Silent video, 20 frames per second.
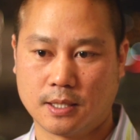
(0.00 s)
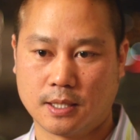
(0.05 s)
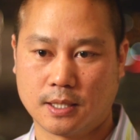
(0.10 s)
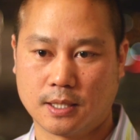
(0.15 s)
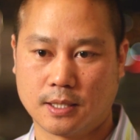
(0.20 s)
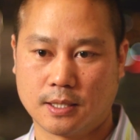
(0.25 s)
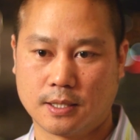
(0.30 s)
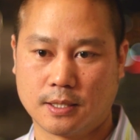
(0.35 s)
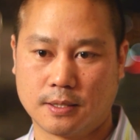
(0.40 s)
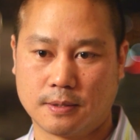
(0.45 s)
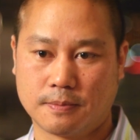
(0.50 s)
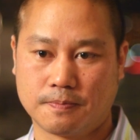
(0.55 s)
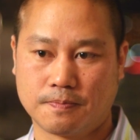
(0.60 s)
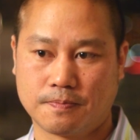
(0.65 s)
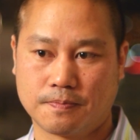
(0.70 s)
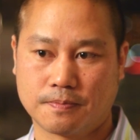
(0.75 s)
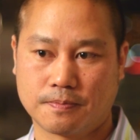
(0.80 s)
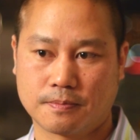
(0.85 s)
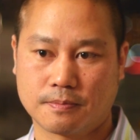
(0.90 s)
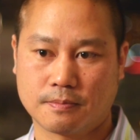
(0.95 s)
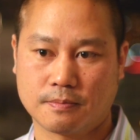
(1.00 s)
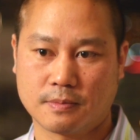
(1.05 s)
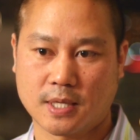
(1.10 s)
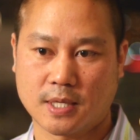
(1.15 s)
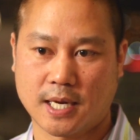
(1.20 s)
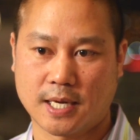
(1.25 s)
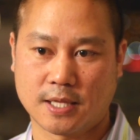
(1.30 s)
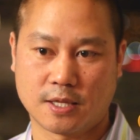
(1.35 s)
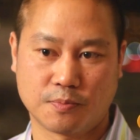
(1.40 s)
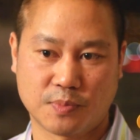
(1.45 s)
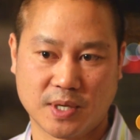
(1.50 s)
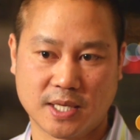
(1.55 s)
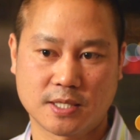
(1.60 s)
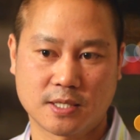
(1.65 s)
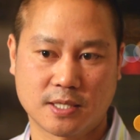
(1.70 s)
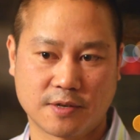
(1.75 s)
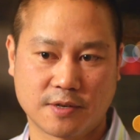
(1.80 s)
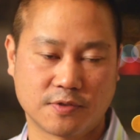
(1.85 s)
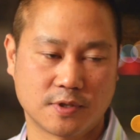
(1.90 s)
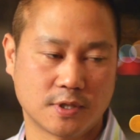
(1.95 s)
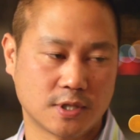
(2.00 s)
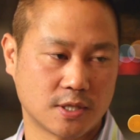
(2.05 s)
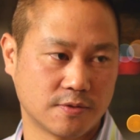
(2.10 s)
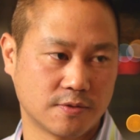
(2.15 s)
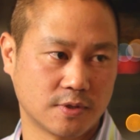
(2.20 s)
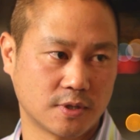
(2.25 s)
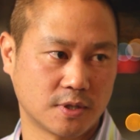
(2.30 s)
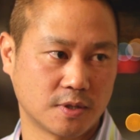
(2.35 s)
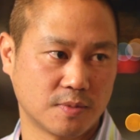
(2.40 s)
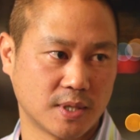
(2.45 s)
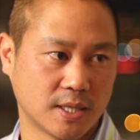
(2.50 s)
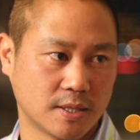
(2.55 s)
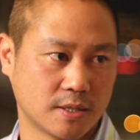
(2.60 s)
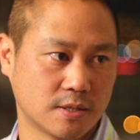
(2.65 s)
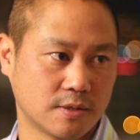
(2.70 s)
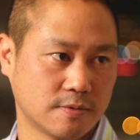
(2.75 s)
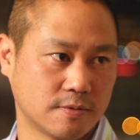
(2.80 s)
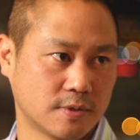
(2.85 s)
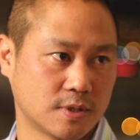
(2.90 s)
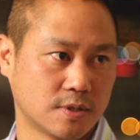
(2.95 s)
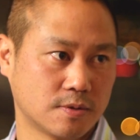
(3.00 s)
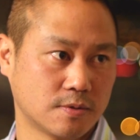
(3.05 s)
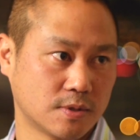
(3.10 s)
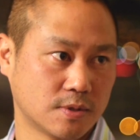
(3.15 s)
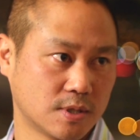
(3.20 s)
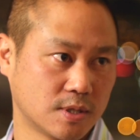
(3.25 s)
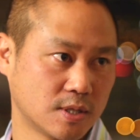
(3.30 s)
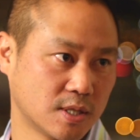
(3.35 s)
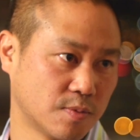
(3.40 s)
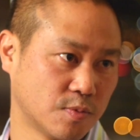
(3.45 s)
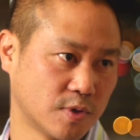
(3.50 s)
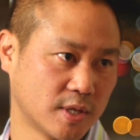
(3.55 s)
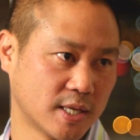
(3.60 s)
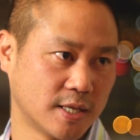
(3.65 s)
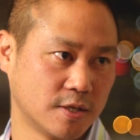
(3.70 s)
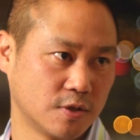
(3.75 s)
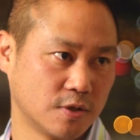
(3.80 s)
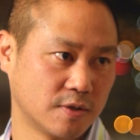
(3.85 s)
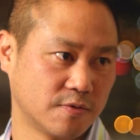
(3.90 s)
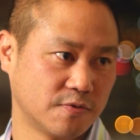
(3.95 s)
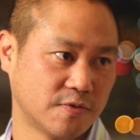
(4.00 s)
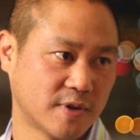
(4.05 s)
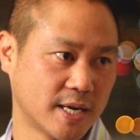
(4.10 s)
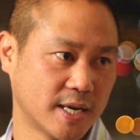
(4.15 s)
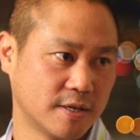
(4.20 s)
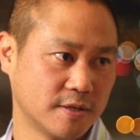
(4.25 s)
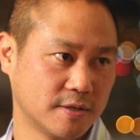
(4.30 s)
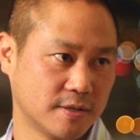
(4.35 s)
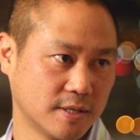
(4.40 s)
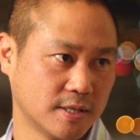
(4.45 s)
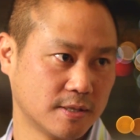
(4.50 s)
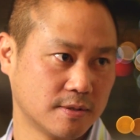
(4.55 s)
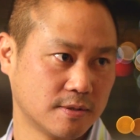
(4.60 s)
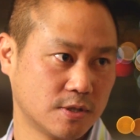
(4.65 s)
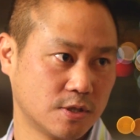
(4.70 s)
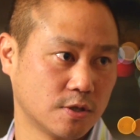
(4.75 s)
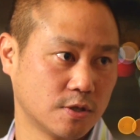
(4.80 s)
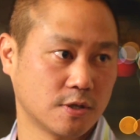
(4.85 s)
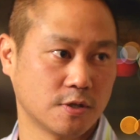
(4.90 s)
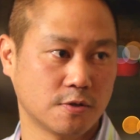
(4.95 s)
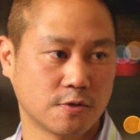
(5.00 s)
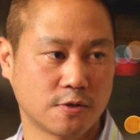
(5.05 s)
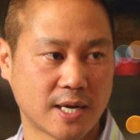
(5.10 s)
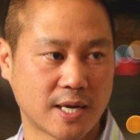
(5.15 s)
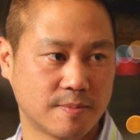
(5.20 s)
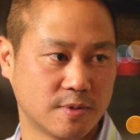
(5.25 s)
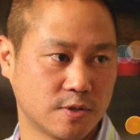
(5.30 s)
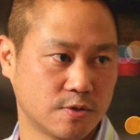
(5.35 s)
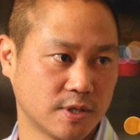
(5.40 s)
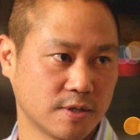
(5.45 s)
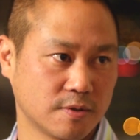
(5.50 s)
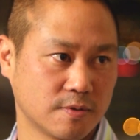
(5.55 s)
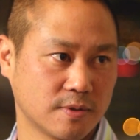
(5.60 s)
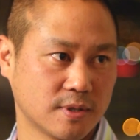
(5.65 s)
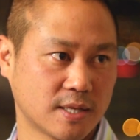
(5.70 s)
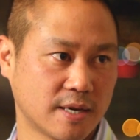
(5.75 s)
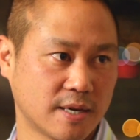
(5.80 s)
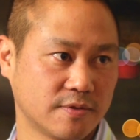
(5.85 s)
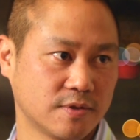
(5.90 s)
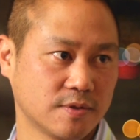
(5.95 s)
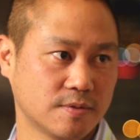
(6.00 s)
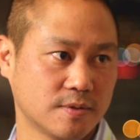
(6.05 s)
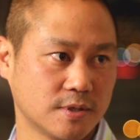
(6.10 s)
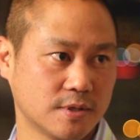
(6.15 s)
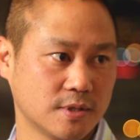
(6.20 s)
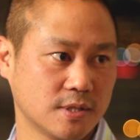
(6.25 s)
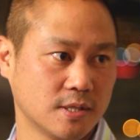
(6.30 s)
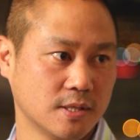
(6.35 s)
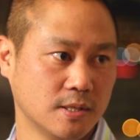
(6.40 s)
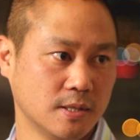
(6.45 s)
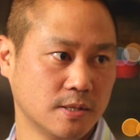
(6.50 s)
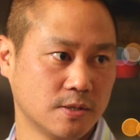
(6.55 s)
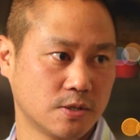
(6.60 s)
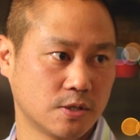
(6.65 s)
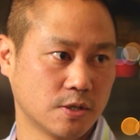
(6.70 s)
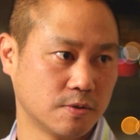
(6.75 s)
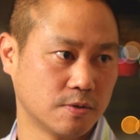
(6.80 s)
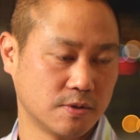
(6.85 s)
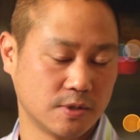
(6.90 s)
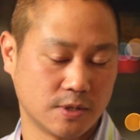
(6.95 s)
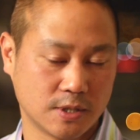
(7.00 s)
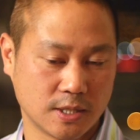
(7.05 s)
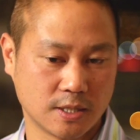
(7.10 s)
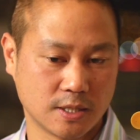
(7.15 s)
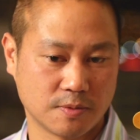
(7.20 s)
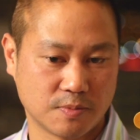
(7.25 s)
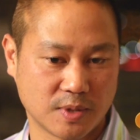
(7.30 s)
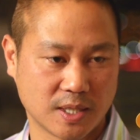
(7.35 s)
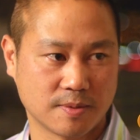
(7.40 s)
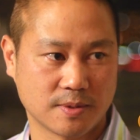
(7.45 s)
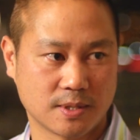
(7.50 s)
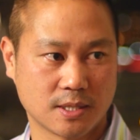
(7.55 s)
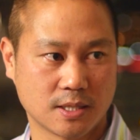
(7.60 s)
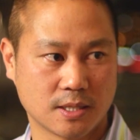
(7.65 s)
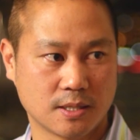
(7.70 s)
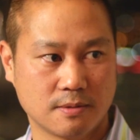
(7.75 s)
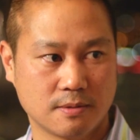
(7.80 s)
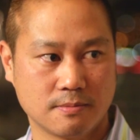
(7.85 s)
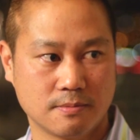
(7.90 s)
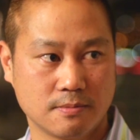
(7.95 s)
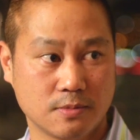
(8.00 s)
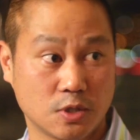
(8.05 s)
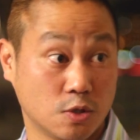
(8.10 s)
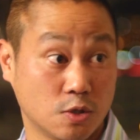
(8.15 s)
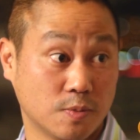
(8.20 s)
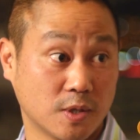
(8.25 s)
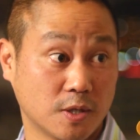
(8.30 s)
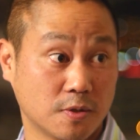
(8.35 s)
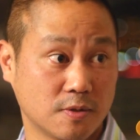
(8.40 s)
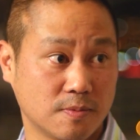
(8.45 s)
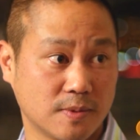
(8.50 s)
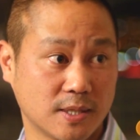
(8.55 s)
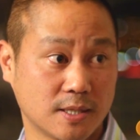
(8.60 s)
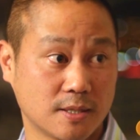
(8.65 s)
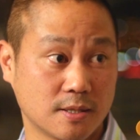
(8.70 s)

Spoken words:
had the best definition of a good manager, which was someone that you could fire and then still go grab a drink with afterwards. So you need to be able to do both,